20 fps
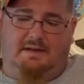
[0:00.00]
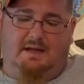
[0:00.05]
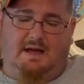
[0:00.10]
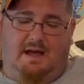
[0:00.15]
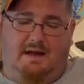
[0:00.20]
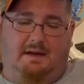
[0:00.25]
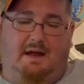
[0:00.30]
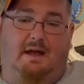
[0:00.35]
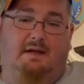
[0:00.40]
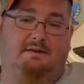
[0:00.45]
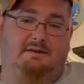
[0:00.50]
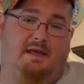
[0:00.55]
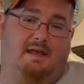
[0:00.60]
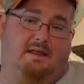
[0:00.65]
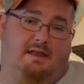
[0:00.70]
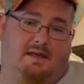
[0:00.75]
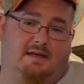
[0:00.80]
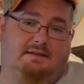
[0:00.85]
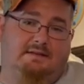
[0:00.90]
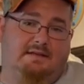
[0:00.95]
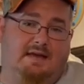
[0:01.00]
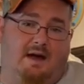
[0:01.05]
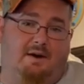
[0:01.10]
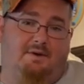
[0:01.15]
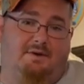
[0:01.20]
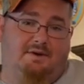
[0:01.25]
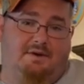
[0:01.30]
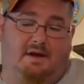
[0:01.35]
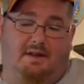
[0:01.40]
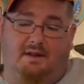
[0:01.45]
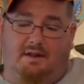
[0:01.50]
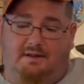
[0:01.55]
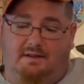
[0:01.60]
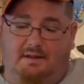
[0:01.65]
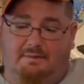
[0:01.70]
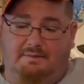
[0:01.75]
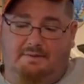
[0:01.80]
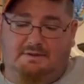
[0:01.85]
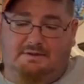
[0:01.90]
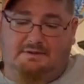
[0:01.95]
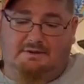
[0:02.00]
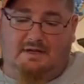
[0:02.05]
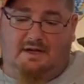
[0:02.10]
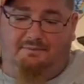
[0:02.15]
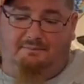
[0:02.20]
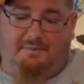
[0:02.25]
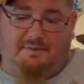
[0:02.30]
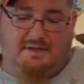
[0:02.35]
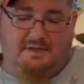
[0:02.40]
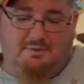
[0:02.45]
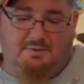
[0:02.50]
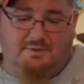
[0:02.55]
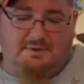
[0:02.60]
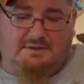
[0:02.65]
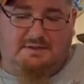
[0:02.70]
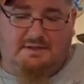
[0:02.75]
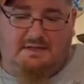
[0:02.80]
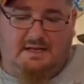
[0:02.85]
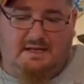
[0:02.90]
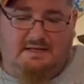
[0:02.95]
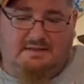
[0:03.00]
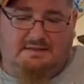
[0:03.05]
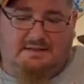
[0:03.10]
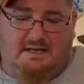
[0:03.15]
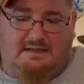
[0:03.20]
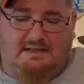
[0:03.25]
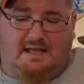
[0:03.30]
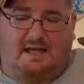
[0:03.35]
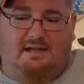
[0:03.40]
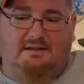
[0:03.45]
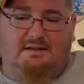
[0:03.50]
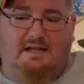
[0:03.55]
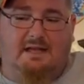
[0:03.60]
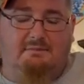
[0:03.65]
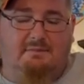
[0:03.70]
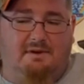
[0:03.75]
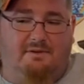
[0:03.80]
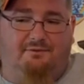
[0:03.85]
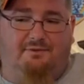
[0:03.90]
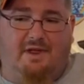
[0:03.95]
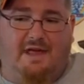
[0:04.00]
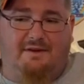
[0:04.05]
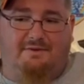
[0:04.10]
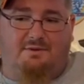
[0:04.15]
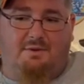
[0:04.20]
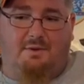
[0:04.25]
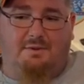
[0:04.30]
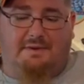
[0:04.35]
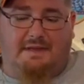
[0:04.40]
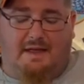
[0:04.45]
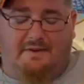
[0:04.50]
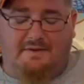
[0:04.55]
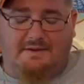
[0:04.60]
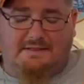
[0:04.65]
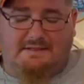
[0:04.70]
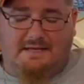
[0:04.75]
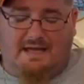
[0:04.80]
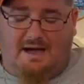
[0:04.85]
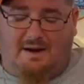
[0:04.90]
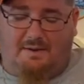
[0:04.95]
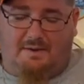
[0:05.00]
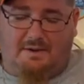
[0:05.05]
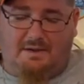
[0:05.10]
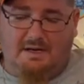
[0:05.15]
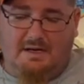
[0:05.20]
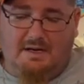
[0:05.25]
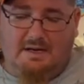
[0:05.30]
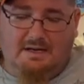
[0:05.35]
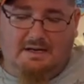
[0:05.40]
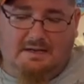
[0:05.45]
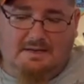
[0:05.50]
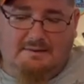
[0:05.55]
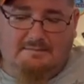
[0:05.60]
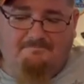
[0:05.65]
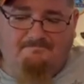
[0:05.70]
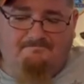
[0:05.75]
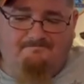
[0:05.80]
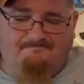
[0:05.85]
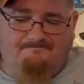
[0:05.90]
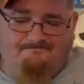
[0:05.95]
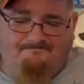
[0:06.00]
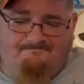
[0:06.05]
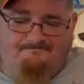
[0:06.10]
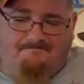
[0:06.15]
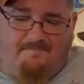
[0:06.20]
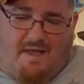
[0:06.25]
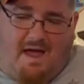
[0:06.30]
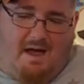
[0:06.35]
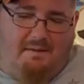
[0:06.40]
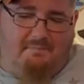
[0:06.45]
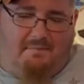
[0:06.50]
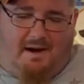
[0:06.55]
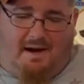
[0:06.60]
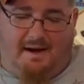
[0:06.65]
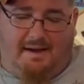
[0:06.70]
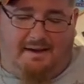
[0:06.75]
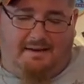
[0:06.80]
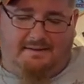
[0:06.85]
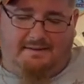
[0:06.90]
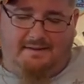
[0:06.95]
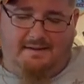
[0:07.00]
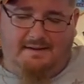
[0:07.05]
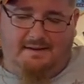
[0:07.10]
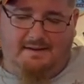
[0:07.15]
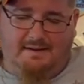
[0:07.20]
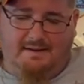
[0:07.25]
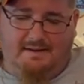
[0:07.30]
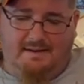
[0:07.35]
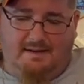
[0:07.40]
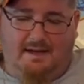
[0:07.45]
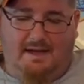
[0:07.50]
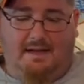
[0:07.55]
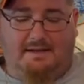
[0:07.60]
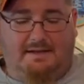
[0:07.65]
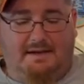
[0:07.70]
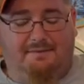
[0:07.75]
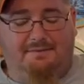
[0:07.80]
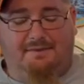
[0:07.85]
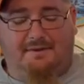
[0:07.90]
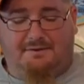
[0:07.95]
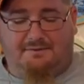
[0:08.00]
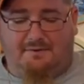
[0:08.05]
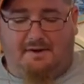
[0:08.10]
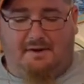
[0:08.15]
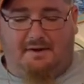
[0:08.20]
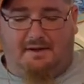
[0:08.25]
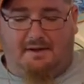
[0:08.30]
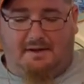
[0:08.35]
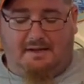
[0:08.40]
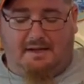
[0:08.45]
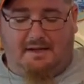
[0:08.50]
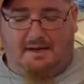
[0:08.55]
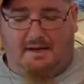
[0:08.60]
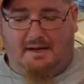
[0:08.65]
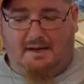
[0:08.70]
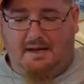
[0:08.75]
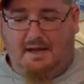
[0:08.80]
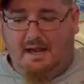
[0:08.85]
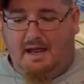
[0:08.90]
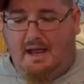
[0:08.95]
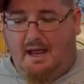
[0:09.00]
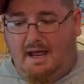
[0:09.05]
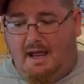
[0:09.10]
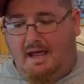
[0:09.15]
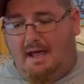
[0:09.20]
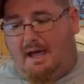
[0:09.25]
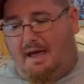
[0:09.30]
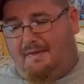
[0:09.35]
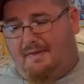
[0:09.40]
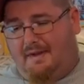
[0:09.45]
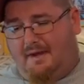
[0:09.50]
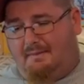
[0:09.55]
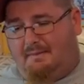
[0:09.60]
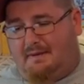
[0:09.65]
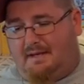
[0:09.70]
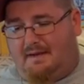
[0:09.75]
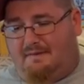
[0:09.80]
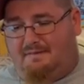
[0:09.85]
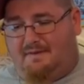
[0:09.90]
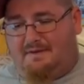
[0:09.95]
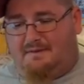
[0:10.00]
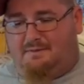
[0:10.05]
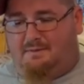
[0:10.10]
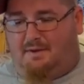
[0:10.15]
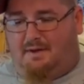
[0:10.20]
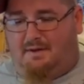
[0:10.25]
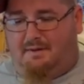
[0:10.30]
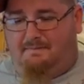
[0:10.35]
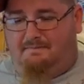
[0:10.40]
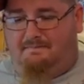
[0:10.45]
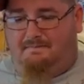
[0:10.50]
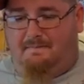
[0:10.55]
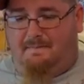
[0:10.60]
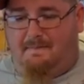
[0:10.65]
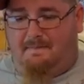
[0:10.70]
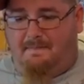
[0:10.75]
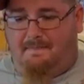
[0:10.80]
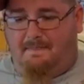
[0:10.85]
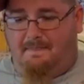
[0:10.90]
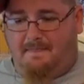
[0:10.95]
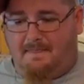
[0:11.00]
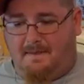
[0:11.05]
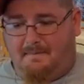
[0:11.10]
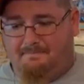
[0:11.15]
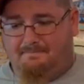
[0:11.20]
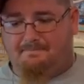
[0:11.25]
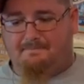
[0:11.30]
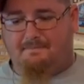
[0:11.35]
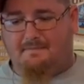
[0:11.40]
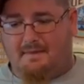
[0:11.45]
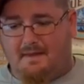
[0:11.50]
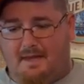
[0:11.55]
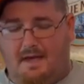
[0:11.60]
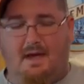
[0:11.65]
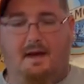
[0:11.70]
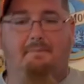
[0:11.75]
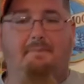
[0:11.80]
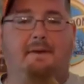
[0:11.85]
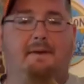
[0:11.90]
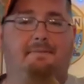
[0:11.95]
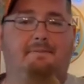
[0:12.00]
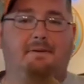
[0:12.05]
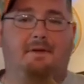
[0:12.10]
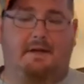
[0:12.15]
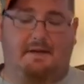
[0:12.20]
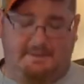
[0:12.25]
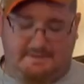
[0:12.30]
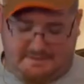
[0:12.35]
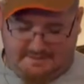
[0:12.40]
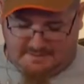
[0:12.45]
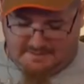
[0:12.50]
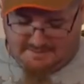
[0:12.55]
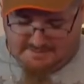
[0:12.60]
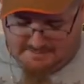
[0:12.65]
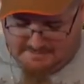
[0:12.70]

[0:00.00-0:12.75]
I because I like sour and I like lemon stuff, but this one's it's got that lemon flavor without the sour. I might. And I definitely drank it again. I think I'm gonna give this one a B plus.